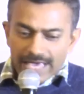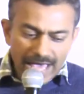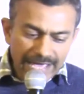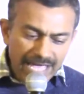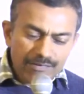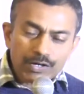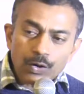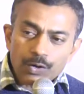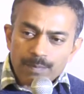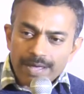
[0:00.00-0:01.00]
I have a
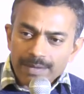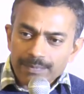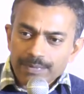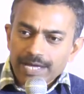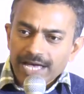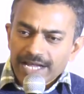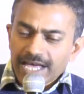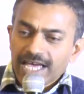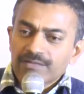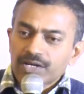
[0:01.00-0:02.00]
roadmap and
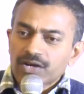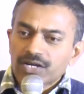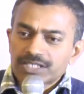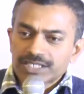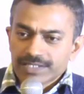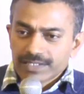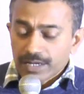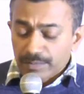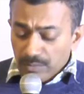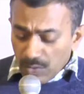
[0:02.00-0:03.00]
I have a conscience.
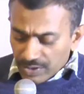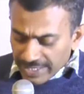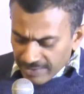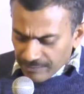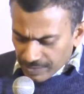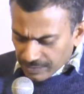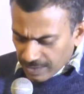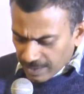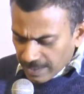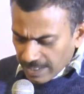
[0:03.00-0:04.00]
And more than
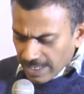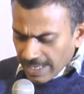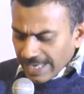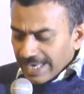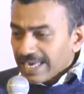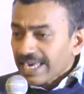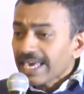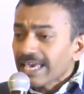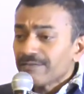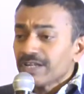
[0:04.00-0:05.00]
everything, he
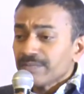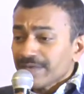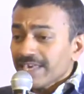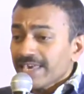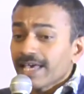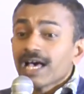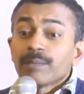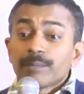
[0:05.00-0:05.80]
given me a